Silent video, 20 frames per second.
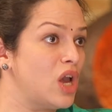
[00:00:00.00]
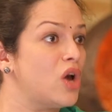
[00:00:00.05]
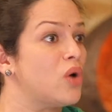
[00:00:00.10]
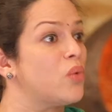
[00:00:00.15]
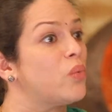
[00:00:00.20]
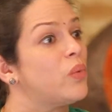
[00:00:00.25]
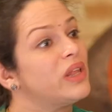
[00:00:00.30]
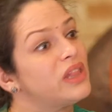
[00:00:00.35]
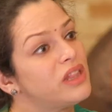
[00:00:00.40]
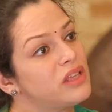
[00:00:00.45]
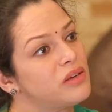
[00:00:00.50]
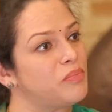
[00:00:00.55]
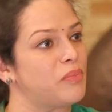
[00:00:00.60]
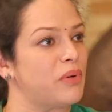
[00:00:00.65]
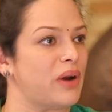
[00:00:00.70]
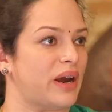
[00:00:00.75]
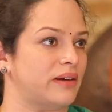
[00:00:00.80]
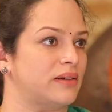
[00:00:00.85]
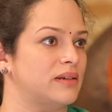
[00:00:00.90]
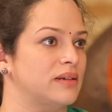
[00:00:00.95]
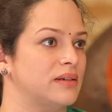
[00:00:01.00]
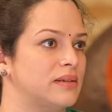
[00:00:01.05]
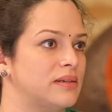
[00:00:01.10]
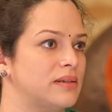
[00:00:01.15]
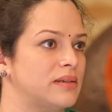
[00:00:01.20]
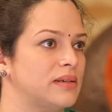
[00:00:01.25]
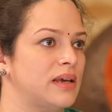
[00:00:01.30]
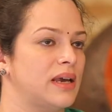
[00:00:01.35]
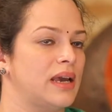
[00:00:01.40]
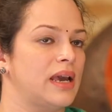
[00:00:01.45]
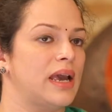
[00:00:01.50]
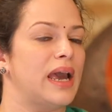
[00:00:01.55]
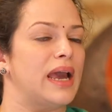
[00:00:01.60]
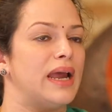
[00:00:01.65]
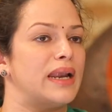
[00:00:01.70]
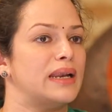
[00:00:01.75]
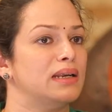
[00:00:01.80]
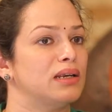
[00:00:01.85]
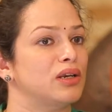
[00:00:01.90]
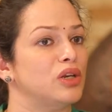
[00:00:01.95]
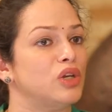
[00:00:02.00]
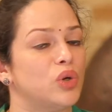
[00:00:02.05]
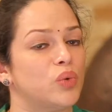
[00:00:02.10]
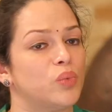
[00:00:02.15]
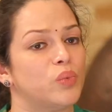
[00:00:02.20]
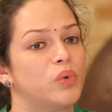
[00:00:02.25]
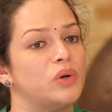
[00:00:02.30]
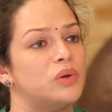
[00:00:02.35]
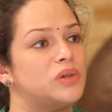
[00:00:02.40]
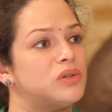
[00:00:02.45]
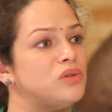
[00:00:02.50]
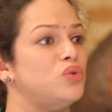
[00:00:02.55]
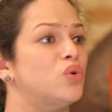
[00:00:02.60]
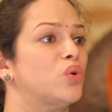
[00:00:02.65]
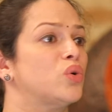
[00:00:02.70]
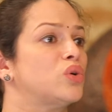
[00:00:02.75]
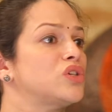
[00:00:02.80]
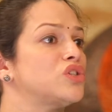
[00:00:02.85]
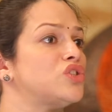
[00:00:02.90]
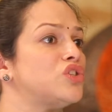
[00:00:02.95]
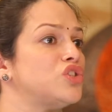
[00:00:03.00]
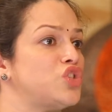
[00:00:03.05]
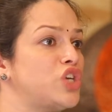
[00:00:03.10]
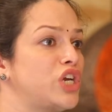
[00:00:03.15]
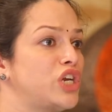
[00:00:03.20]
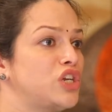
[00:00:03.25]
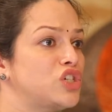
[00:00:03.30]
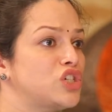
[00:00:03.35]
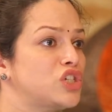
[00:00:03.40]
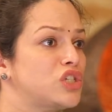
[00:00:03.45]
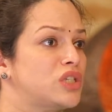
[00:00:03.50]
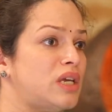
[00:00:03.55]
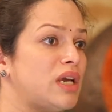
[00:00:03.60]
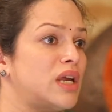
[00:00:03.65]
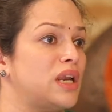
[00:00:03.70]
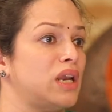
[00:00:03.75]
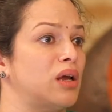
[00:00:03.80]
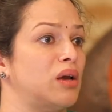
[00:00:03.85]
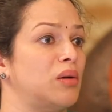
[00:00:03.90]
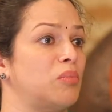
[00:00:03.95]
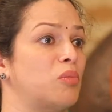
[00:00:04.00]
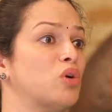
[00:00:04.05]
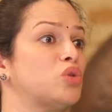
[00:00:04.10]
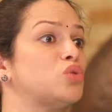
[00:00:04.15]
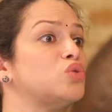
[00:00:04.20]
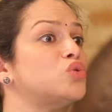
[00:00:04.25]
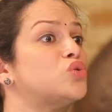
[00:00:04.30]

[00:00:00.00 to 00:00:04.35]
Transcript: with practice. And you would notice the changes in about 2